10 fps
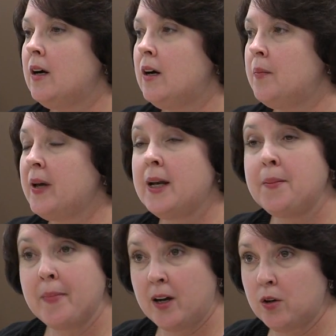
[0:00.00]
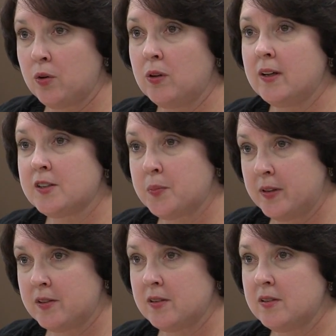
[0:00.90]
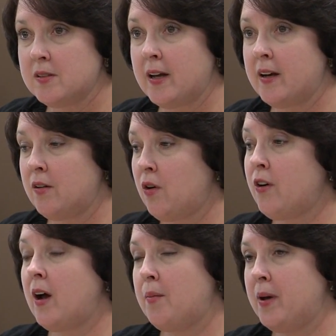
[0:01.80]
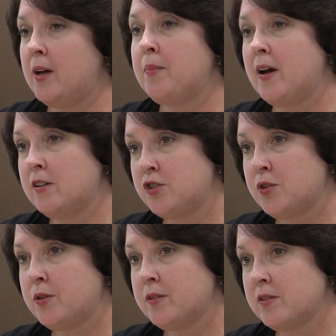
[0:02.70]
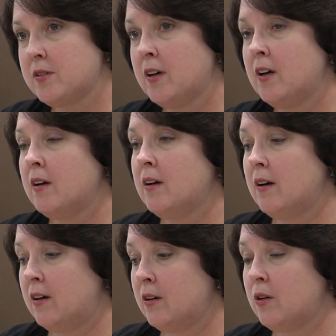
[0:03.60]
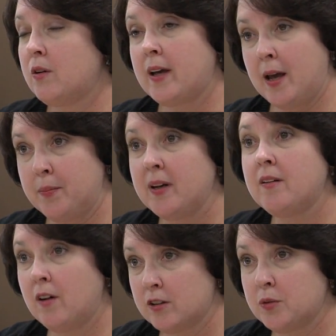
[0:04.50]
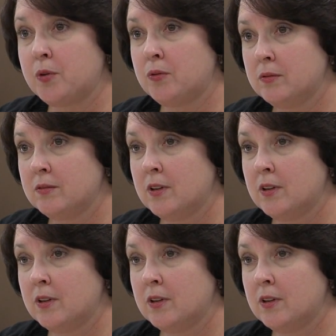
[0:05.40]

Any medical expenses that are not paid by insurance can be deductible.